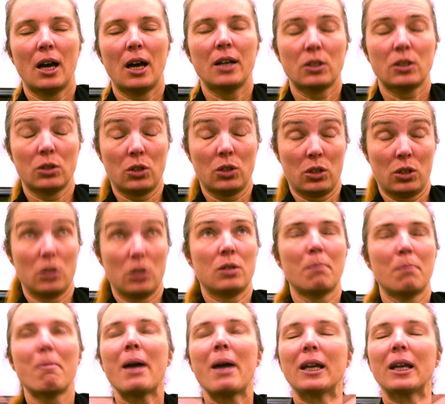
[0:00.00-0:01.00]
as just
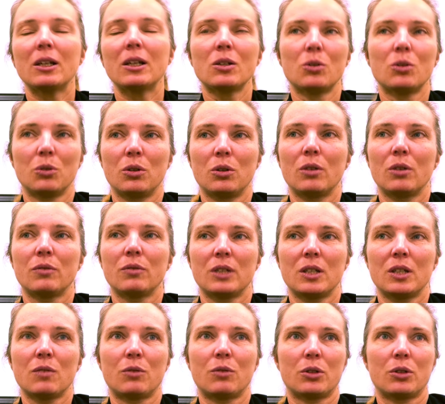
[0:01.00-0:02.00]
the magnitude of
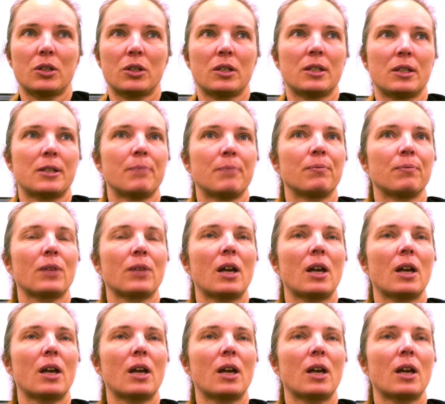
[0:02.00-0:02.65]
these forces.